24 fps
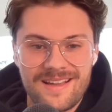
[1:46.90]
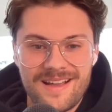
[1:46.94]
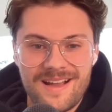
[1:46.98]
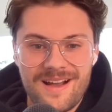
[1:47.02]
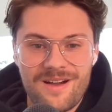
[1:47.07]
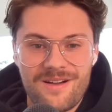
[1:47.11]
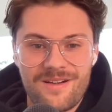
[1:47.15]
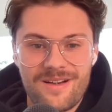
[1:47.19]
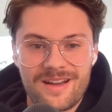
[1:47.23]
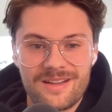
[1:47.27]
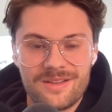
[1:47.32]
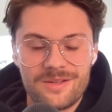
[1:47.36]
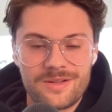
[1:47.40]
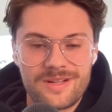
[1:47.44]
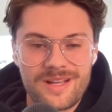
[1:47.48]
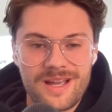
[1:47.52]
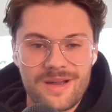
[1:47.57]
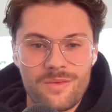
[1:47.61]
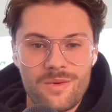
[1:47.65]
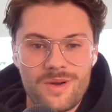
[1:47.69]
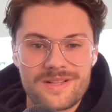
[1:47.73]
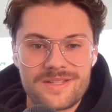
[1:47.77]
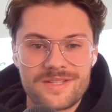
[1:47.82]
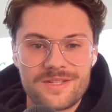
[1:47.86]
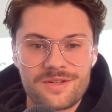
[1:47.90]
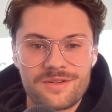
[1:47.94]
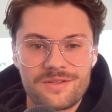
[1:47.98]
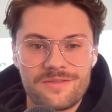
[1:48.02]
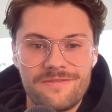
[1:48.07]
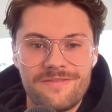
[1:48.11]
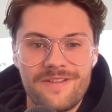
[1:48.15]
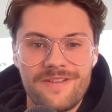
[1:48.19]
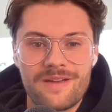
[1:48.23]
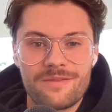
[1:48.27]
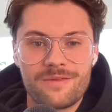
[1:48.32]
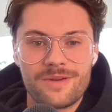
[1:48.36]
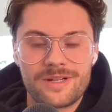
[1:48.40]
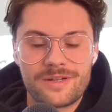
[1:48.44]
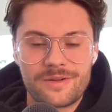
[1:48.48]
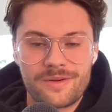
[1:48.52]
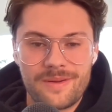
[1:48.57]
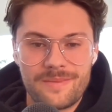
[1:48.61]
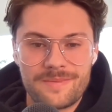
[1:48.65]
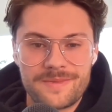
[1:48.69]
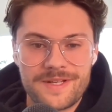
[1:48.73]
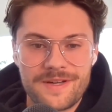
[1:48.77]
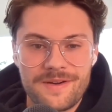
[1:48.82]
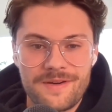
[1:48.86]
All right, Luca, what's your favorite
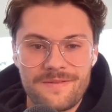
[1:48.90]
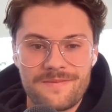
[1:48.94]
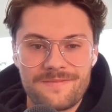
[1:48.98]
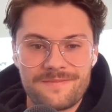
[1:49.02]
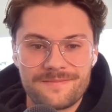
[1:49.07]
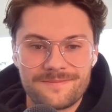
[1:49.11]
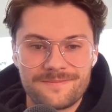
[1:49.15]
crypto?